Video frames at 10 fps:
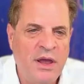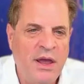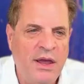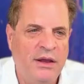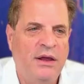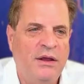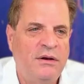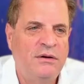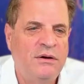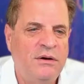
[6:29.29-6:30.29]

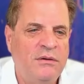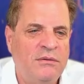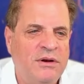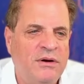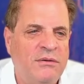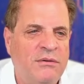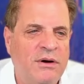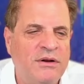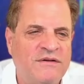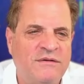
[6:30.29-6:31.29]
And, you know, we don't
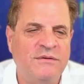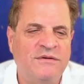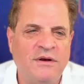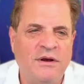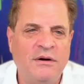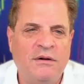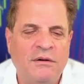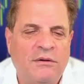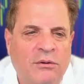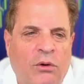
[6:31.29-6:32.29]
want
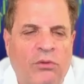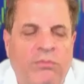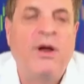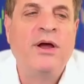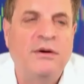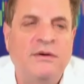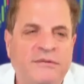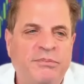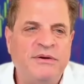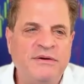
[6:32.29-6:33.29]
suicidal gold miners
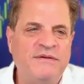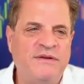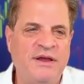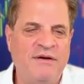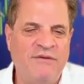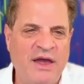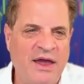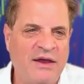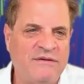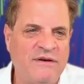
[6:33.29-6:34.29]
because they have
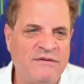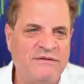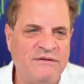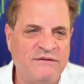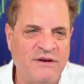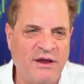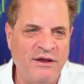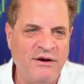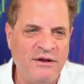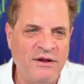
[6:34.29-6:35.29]
access to
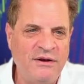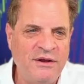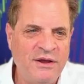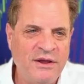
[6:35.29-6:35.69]
cyanide.